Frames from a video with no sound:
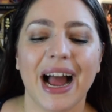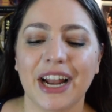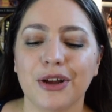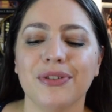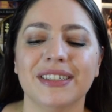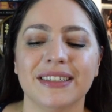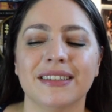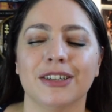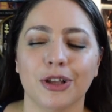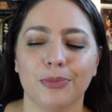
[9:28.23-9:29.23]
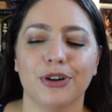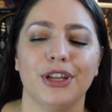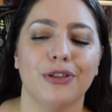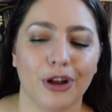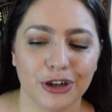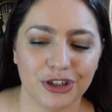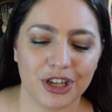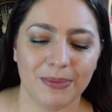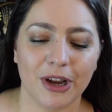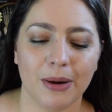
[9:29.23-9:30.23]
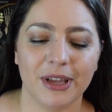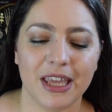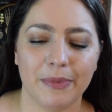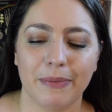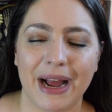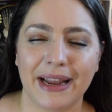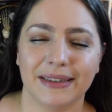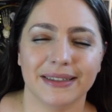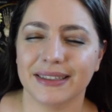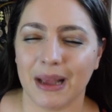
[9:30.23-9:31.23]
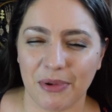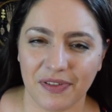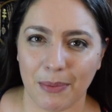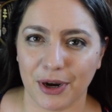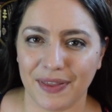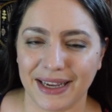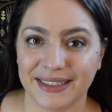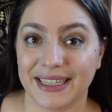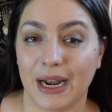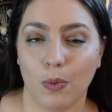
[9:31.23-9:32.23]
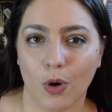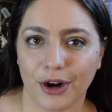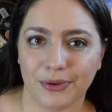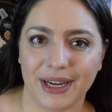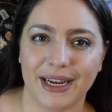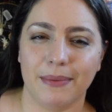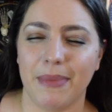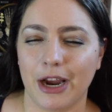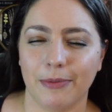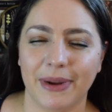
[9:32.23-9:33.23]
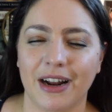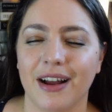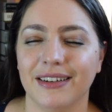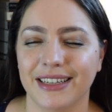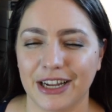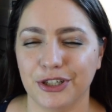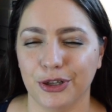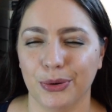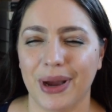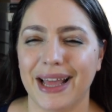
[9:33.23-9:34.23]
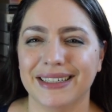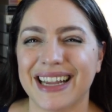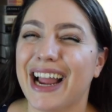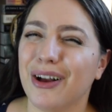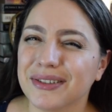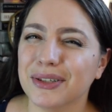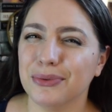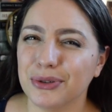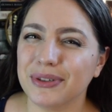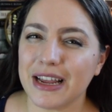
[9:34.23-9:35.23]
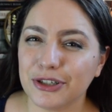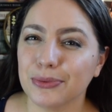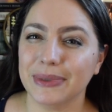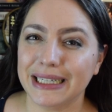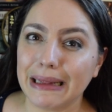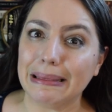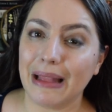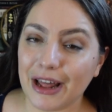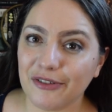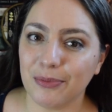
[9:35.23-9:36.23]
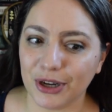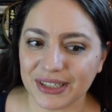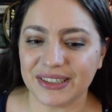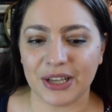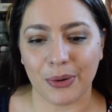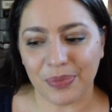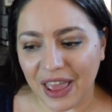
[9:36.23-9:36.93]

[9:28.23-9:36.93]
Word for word: I know this is still a pretty large T B R, but keep in mind some of them are things that I want to read and may or may not get to, and I also do tend to read a lot of books, so